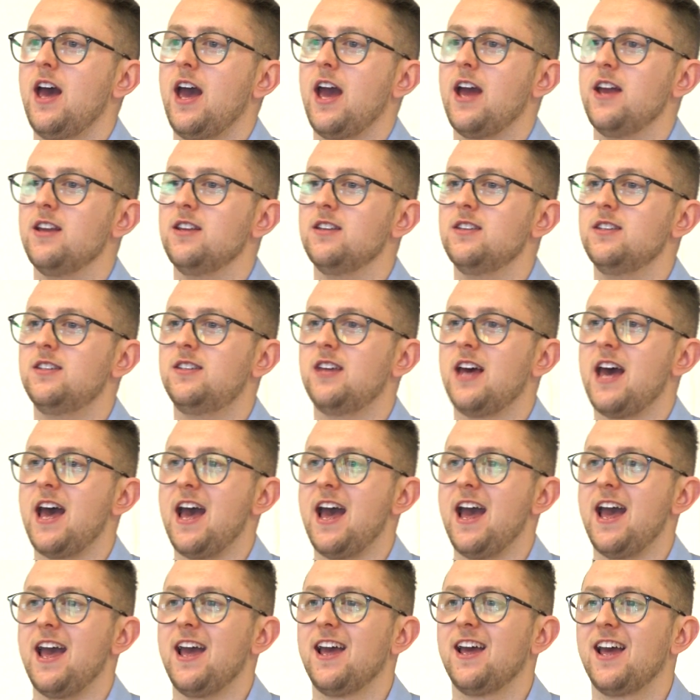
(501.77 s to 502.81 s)
And
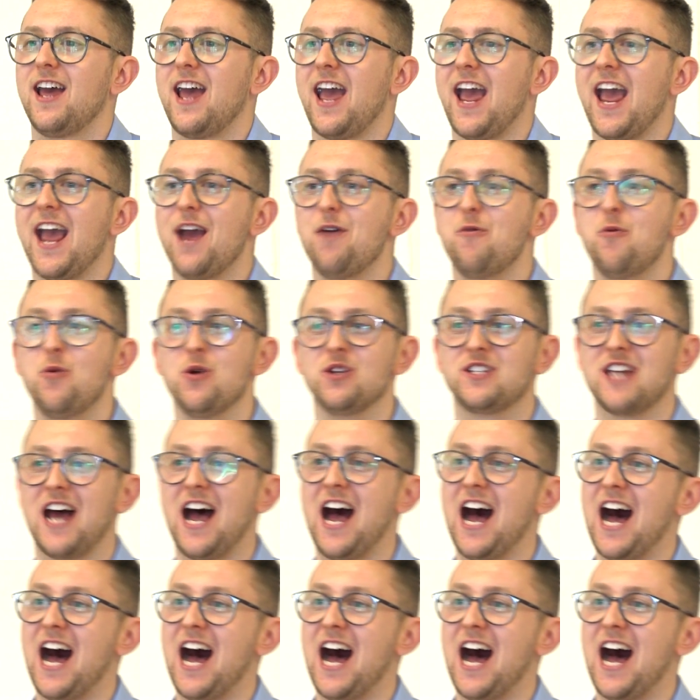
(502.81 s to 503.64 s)
uh, it was